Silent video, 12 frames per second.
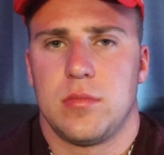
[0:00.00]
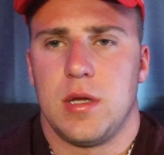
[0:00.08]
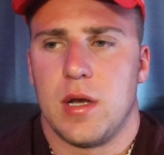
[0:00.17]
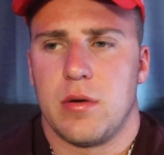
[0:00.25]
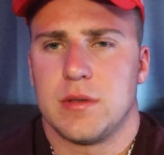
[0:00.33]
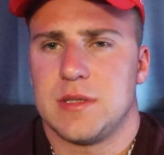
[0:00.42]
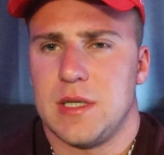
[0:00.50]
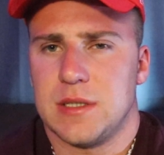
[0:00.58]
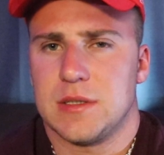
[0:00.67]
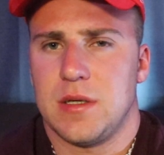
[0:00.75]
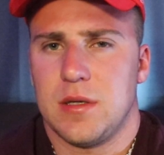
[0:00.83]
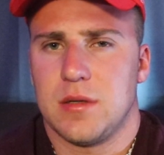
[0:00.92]
You know what's
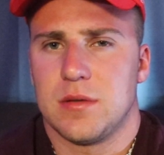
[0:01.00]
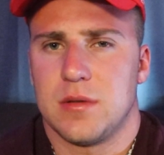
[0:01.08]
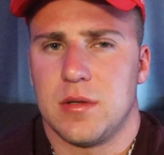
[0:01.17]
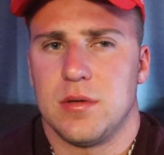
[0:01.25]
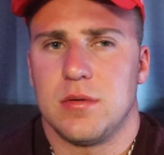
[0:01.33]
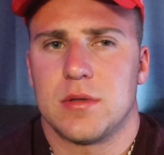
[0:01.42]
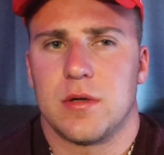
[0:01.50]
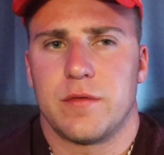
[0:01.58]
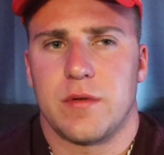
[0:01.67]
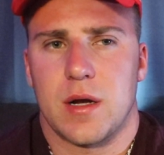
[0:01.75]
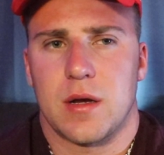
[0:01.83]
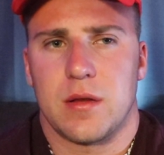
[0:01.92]
easy? To do what the
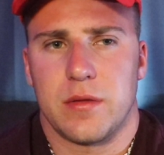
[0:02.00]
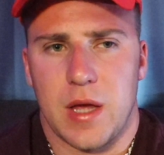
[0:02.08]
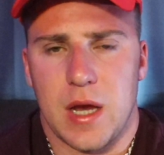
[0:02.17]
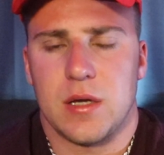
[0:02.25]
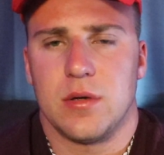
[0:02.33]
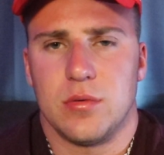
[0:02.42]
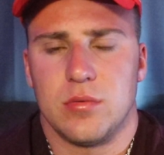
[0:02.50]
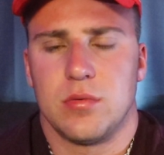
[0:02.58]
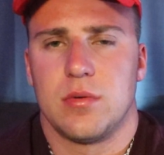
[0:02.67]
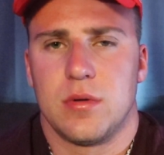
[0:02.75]
fuck they do.